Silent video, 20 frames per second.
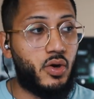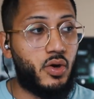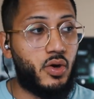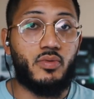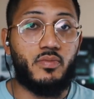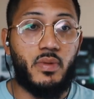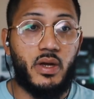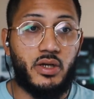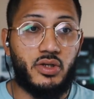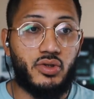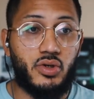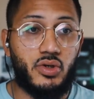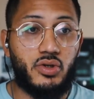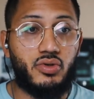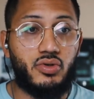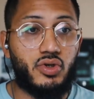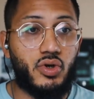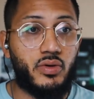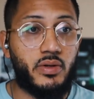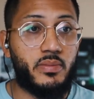but make sure you
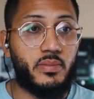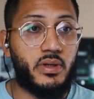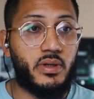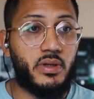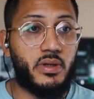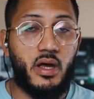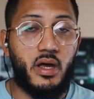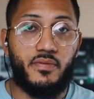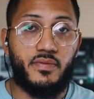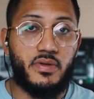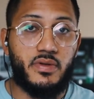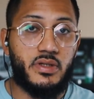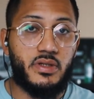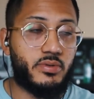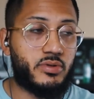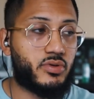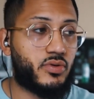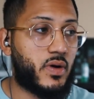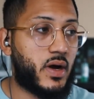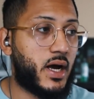show them love,
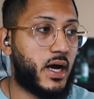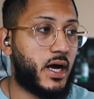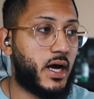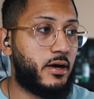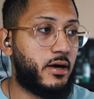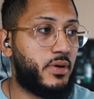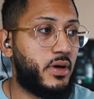subscribe.